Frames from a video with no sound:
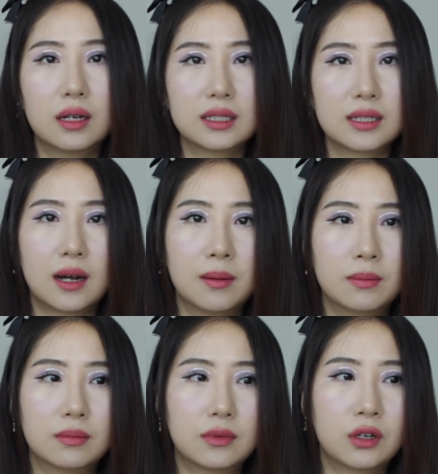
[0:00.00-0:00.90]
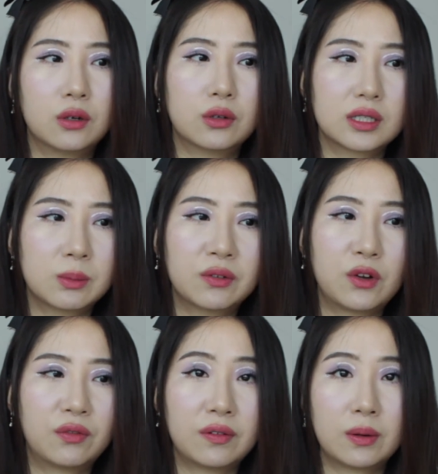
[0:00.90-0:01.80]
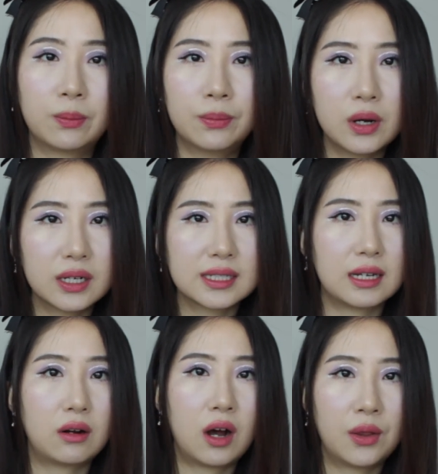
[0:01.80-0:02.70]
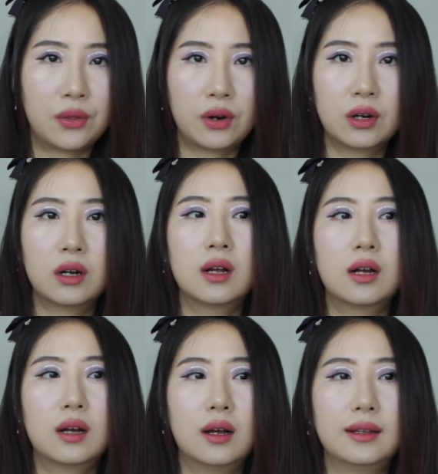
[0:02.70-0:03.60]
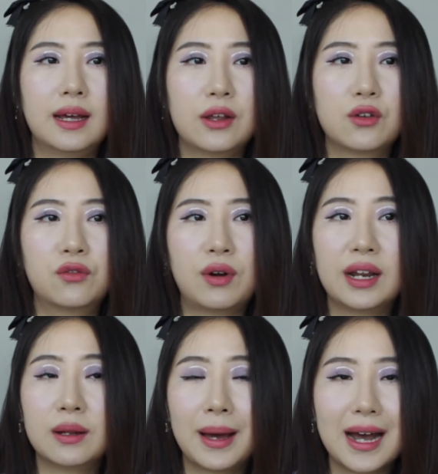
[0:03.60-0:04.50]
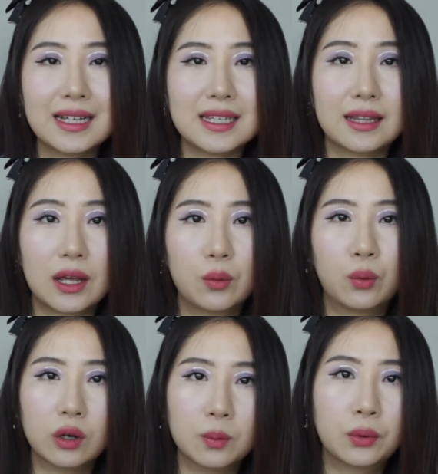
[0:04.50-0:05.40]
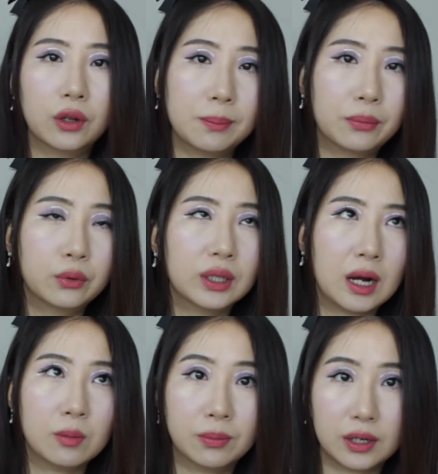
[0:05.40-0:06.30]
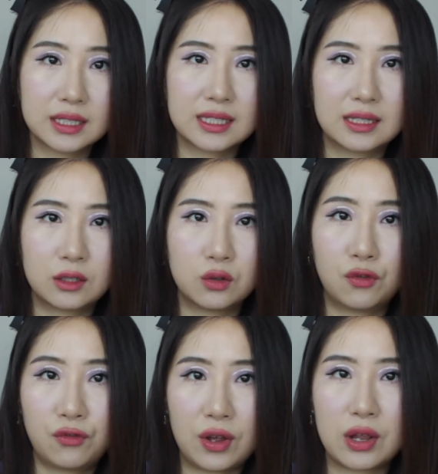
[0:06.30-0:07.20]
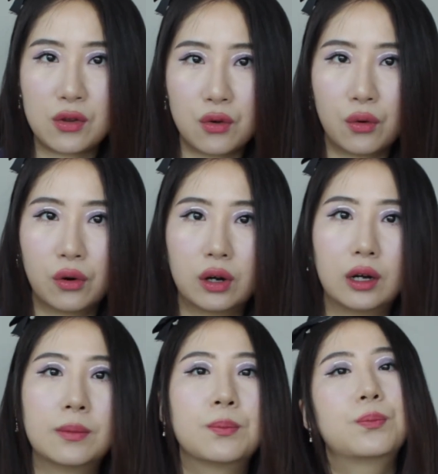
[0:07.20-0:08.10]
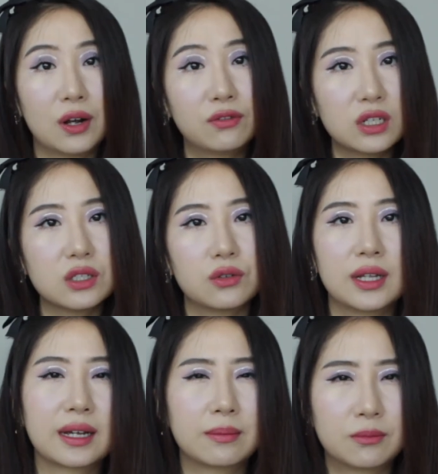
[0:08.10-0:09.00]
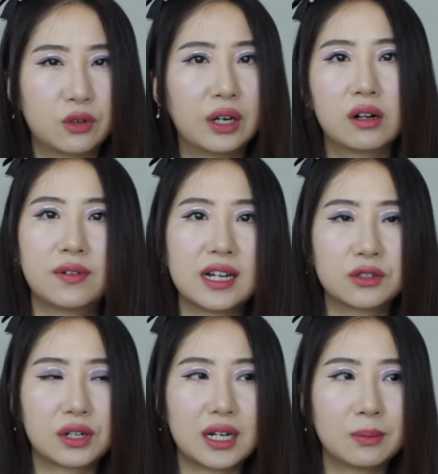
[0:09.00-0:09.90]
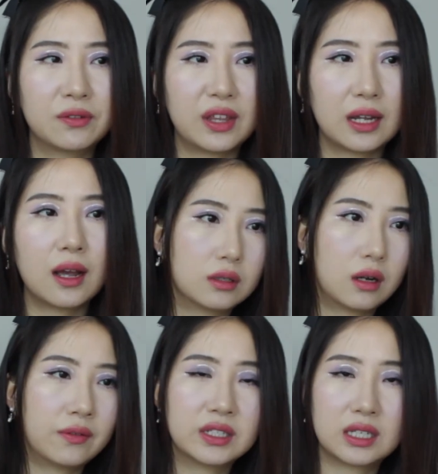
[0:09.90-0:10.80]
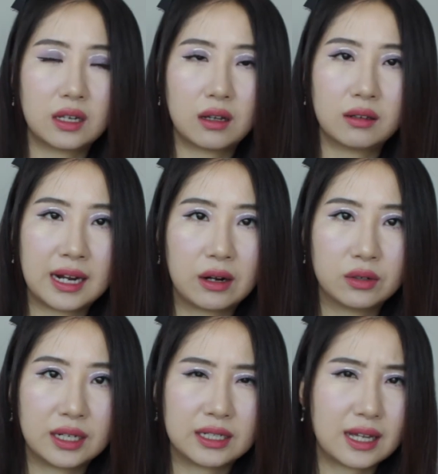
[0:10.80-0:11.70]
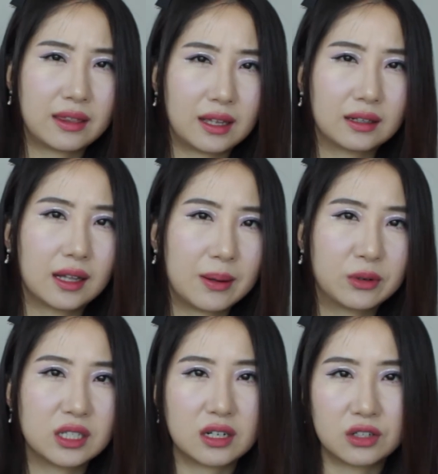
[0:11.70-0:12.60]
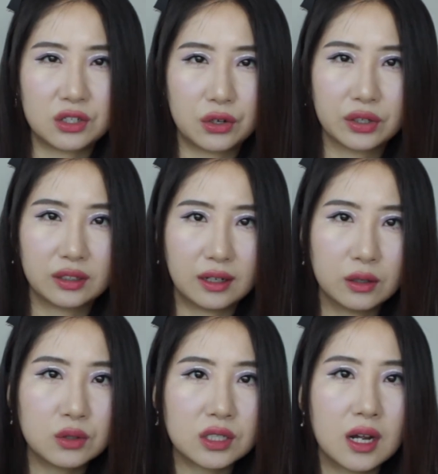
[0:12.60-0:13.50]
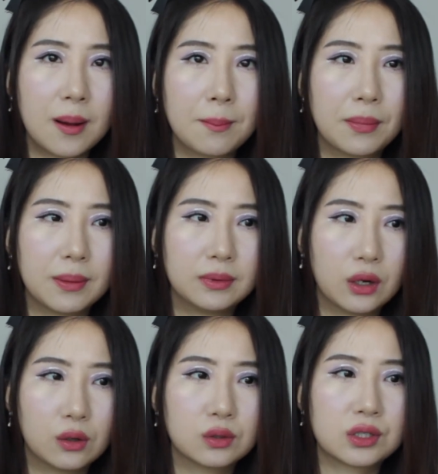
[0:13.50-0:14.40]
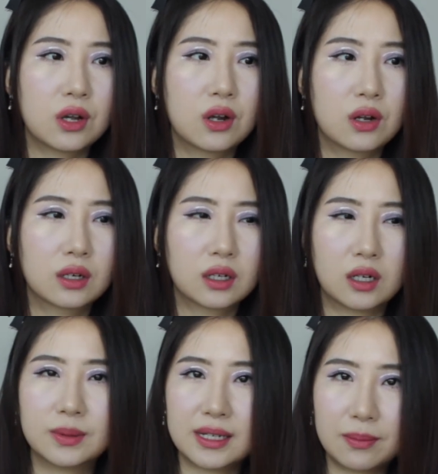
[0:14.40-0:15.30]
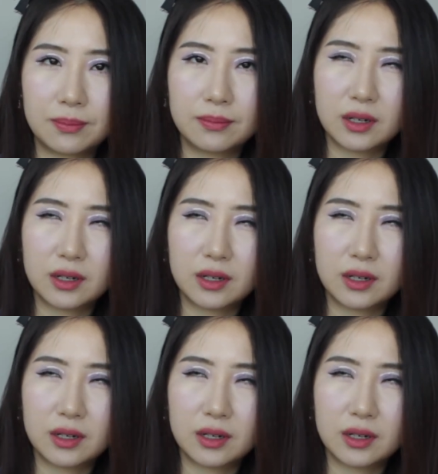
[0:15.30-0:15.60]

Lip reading: some of your favorite books and author that you've read in the past, and they will pull out books to fit your preference, so like reader advisory type of thing. Obviously nowadays I think the libraries are still closed, but those curbside